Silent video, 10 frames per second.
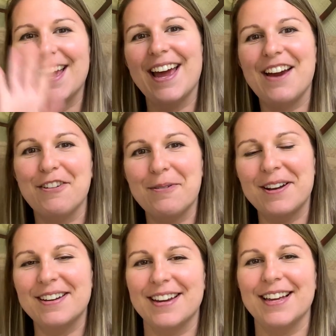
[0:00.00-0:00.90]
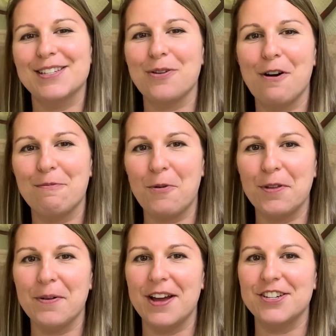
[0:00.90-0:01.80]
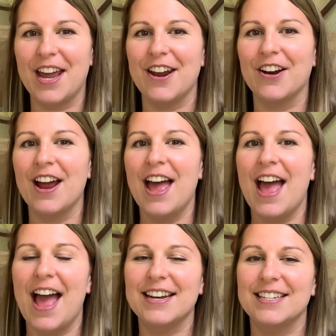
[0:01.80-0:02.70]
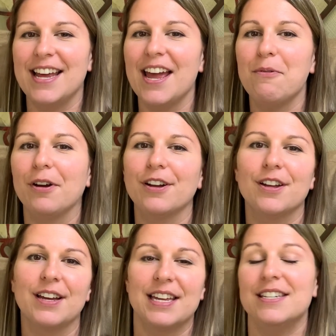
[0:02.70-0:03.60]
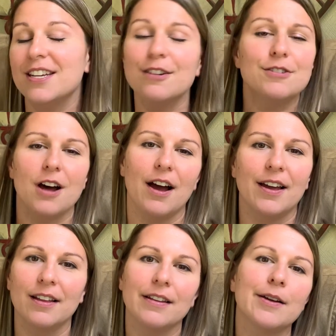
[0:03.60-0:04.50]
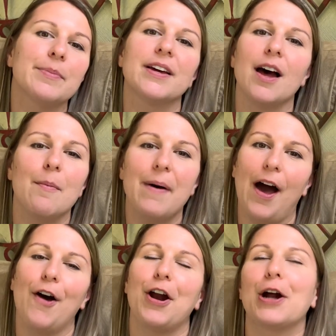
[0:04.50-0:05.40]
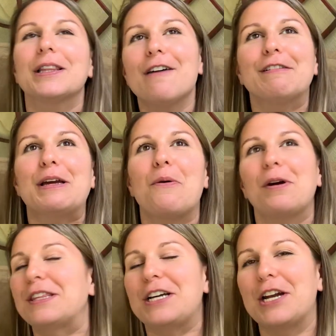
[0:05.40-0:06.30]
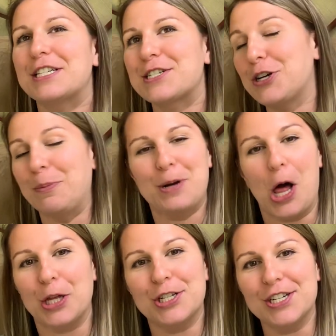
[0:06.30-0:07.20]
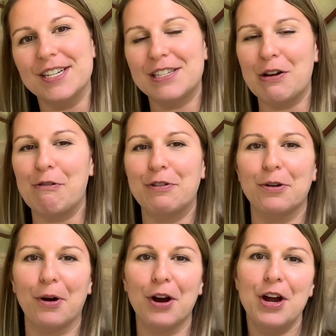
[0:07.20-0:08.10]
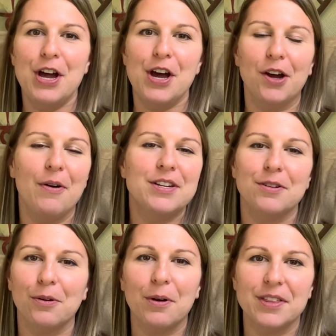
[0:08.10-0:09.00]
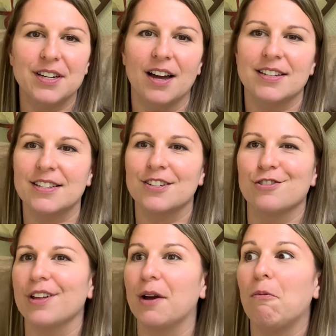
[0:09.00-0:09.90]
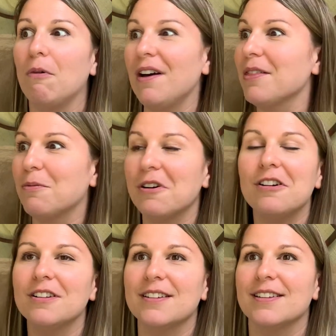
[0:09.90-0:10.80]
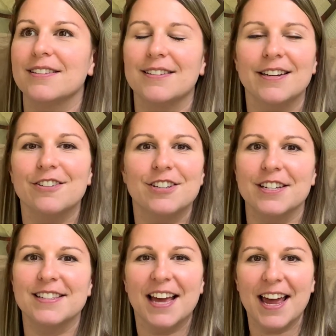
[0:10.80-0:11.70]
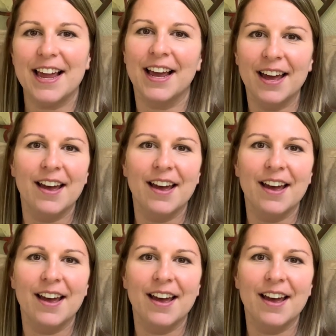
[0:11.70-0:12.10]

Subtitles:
Hey everyone, it's Laura from Ortho Educator, and today we're going to continue talking a little bit about our lovely orthodontic terminology. So if you're going to your orthodontist and you're like, what in the world is he or she saying?